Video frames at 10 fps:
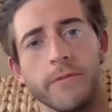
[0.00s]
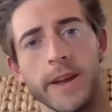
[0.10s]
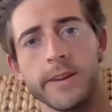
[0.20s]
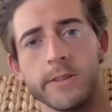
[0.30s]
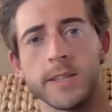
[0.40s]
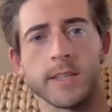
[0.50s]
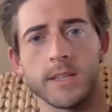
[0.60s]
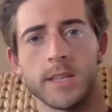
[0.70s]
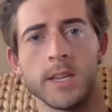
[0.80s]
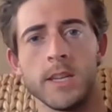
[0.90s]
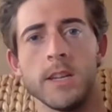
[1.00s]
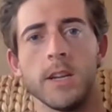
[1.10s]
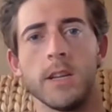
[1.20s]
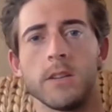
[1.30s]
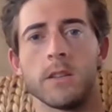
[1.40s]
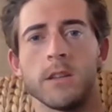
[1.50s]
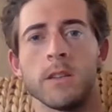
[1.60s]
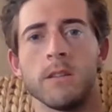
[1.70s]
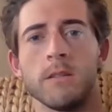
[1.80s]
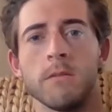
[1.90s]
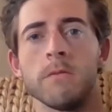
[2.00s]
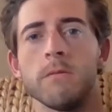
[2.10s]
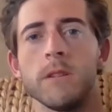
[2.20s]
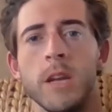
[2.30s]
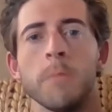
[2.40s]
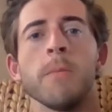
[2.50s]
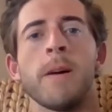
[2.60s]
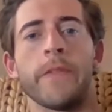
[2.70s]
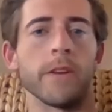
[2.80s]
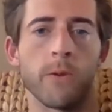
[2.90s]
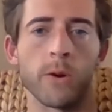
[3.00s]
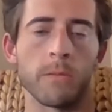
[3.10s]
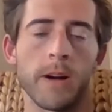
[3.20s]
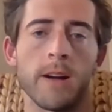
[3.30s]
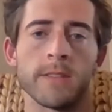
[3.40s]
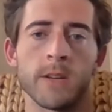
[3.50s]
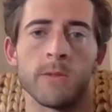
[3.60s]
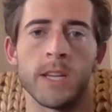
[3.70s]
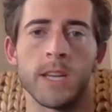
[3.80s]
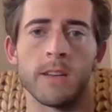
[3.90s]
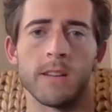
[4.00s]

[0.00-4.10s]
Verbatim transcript: failed as a city to implement the affordable housing we need.